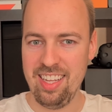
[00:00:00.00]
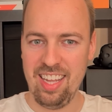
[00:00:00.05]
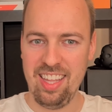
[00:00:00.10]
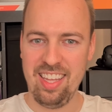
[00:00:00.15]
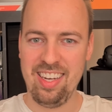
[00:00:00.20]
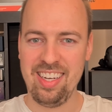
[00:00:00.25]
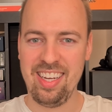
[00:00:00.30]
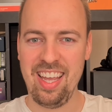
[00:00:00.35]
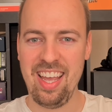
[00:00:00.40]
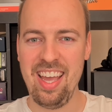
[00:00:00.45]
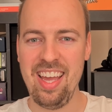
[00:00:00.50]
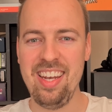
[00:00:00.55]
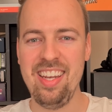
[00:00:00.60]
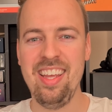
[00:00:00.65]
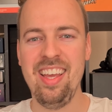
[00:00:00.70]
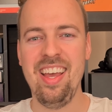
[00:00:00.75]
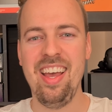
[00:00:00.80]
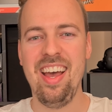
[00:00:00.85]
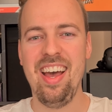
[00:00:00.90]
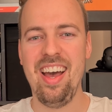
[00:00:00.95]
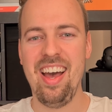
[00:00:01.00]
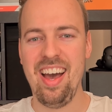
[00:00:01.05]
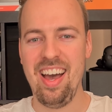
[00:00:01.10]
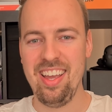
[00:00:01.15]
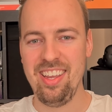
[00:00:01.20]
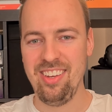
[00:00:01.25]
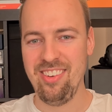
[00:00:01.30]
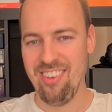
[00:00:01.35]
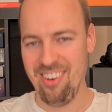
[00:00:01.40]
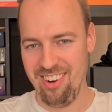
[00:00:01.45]
say that again?
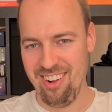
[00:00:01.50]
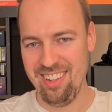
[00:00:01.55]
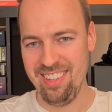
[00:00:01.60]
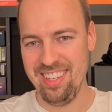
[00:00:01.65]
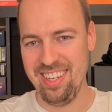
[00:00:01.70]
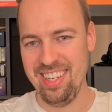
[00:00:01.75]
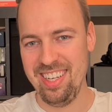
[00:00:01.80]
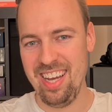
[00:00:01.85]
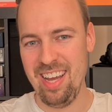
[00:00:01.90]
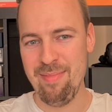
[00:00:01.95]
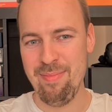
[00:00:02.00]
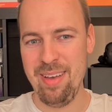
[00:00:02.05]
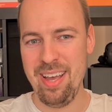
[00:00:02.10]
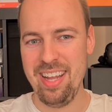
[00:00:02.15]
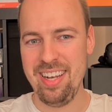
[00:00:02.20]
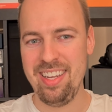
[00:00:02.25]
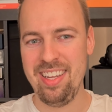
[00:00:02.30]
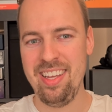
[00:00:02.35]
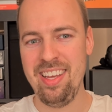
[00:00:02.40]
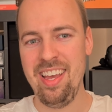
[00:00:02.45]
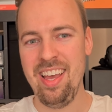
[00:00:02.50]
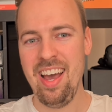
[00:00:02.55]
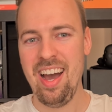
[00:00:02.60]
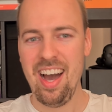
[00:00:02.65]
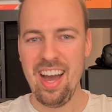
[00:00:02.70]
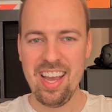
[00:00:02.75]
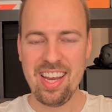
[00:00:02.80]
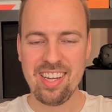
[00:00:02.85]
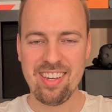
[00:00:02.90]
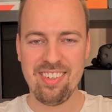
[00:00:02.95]
You all did, I bet.
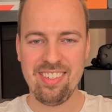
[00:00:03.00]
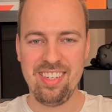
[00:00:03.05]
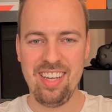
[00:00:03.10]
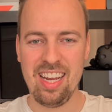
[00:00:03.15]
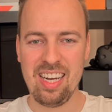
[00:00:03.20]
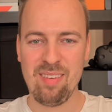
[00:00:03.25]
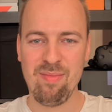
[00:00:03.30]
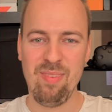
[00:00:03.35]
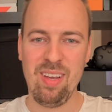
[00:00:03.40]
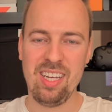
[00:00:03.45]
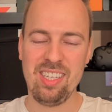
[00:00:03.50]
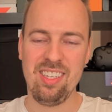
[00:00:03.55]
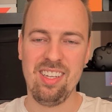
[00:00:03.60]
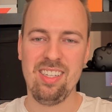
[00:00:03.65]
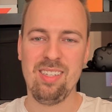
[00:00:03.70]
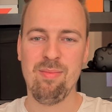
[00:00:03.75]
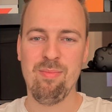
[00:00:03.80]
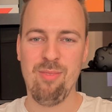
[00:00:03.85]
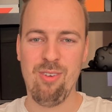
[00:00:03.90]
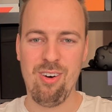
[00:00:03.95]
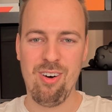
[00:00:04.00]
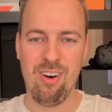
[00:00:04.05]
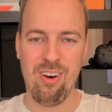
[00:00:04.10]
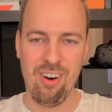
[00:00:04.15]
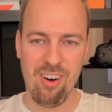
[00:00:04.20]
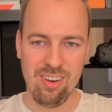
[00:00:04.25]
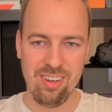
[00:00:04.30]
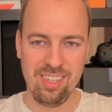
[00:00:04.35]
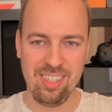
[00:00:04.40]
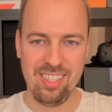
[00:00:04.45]
Eye contact makes us more
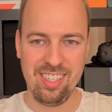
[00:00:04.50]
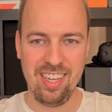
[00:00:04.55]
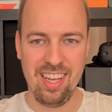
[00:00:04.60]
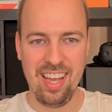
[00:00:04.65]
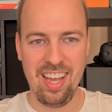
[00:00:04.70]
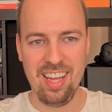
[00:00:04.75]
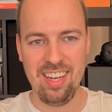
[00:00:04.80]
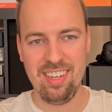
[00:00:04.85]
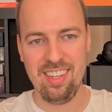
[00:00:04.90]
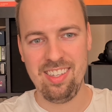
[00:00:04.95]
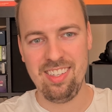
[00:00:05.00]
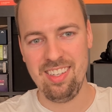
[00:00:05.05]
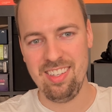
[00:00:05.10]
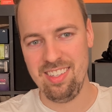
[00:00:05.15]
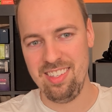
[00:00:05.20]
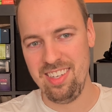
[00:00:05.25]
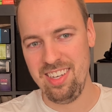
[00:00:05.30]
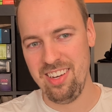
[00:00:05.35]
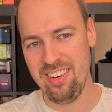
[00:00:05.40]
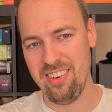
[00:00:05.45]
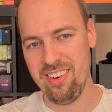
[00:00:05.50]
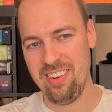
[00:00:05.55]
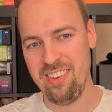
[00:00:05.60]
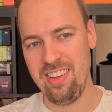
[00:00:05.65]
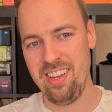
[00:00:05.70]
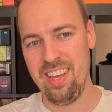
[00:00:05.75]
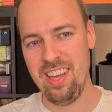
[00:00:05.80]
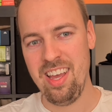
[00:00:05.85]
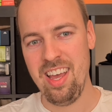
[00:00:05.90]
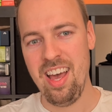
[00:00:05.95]
honest and sincere.
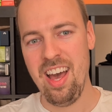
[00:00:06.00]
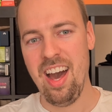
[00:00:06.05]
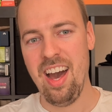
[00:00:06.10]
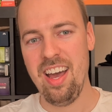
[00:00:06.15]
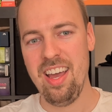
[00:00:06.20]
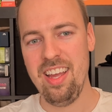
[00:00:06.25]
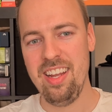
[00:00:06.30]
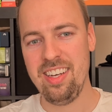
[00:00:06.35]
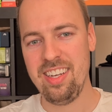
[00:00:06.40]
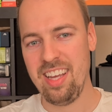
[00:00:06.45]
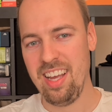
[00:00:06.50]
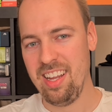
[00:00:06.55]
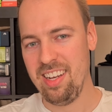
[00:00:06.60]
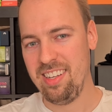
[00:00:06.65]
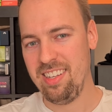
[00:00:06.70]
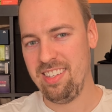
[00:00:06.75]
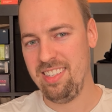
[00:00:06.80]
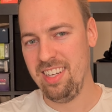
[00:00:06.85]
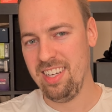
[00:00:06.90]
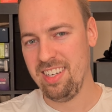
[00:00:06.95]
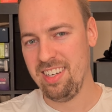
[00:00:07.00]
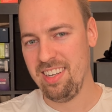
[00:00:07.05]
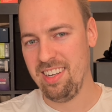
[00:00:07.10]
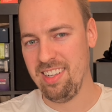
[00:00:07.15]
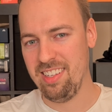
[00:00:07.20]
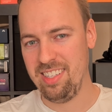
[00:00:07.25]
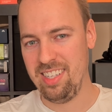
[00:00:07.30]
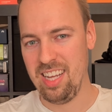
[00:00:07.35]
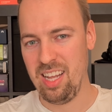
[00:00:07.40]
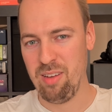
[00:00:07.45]
It can
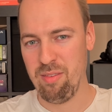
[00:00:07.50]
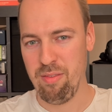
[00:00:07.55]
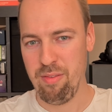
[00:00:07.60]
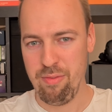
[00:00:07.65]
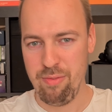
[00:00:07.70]
signal the start of a